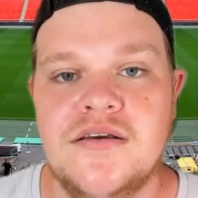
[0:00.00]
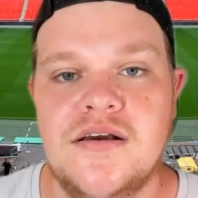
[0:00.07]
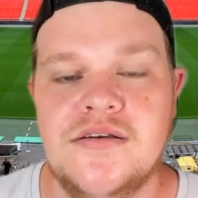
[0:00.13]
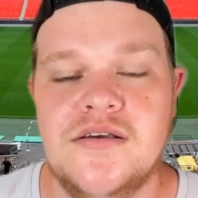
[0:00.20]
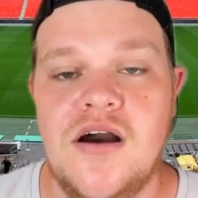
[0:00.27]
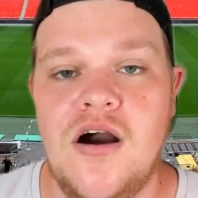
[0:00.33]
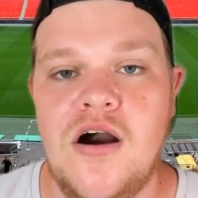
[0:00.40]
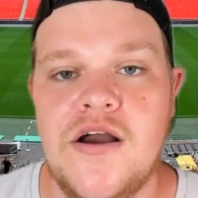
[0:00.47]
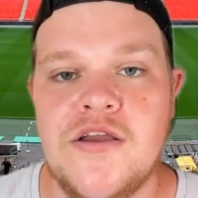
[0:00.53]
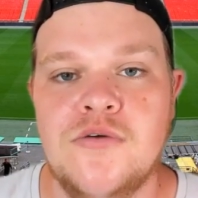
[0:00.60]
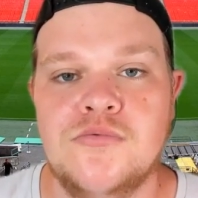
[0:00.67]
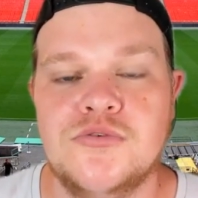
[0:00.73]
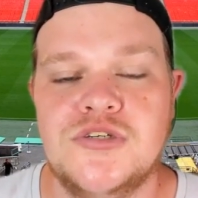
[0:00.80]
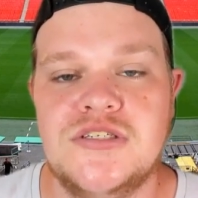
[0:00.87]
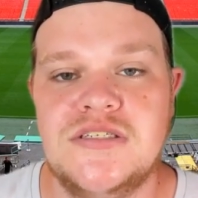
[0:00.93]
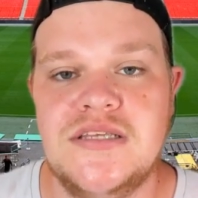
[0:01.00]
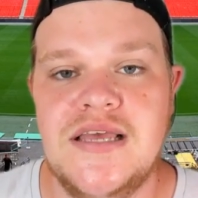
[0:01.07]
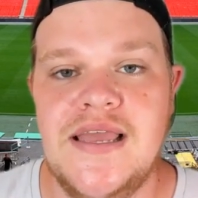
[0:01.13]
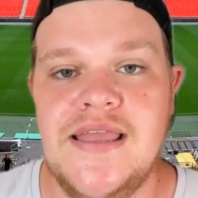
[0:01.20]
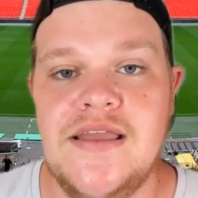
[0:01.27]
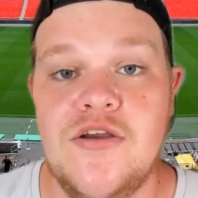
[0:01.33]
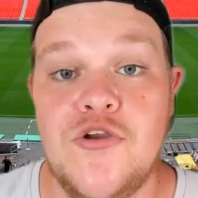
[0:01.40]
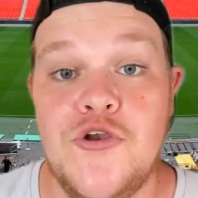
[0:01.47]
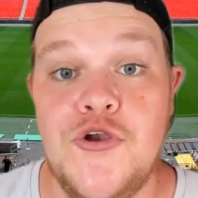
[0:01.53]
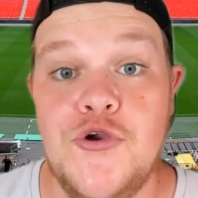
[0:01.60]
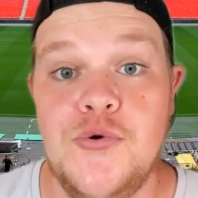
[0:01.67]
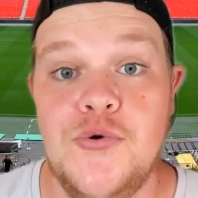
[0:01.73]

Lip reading: and I will see you